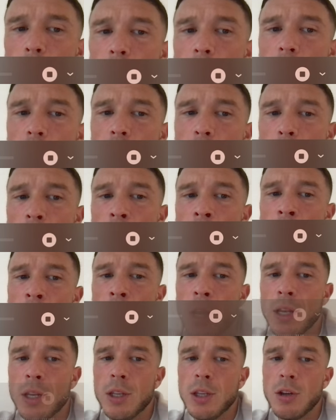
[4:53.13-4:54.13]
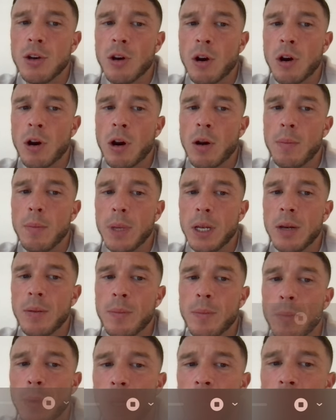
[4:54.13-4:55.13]
Combine your middle
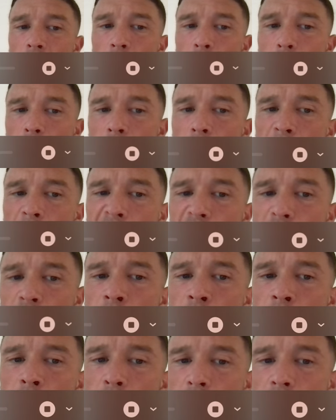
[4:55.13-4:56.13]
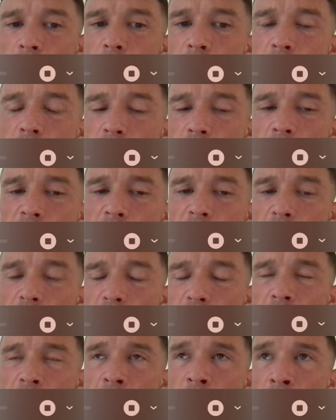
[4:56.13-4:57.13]
and bottom of funnel, because if you have
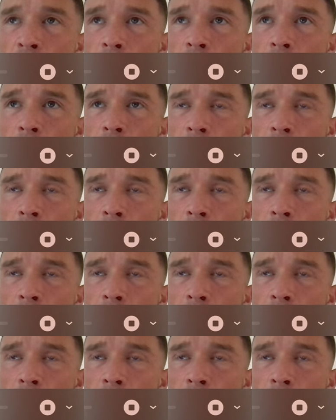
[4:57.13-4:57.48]
a low